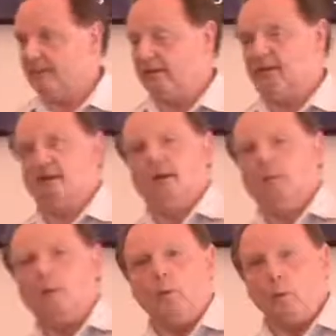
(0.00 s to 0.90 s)
And
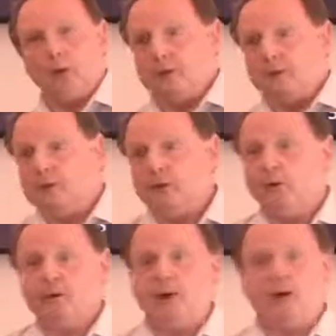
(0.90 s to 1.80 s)
what worked
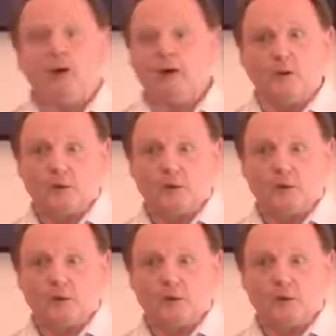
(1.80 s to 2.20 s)
before no longer